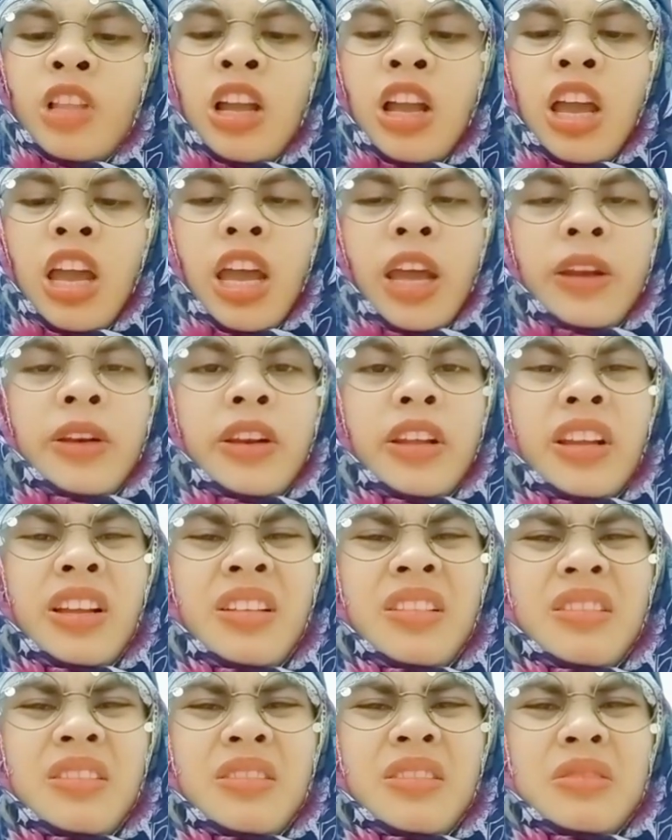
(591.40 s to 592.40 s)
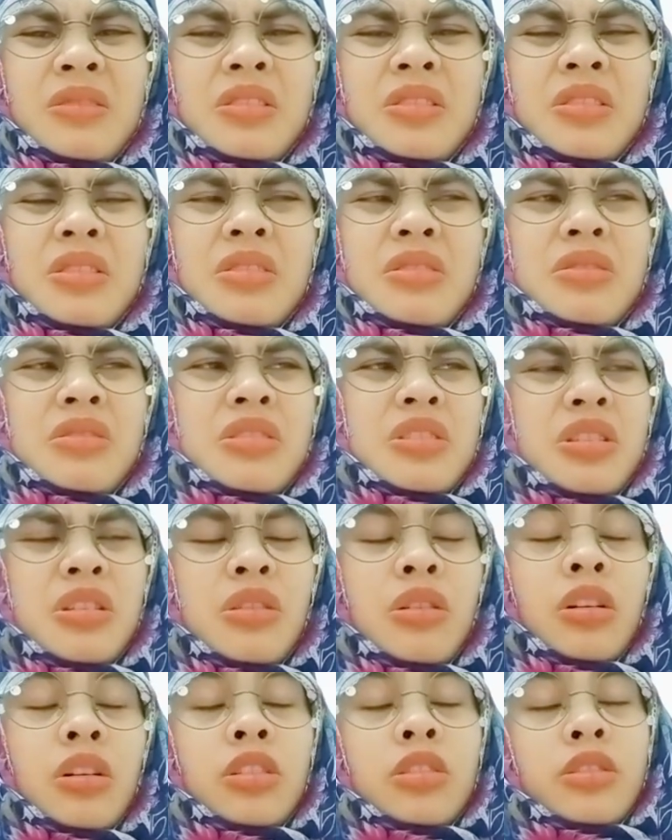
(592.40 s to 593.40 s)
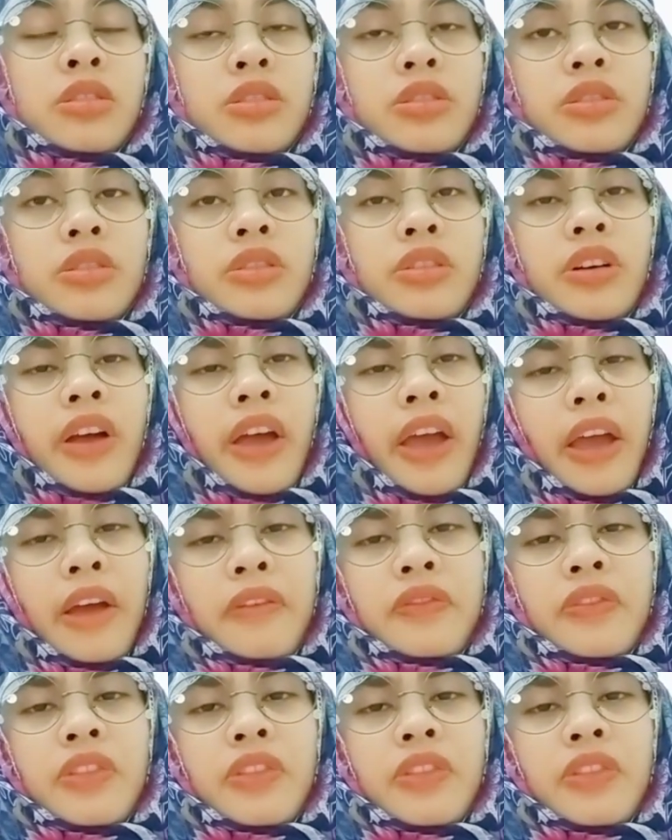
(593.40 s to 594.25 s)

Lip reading: And then she also have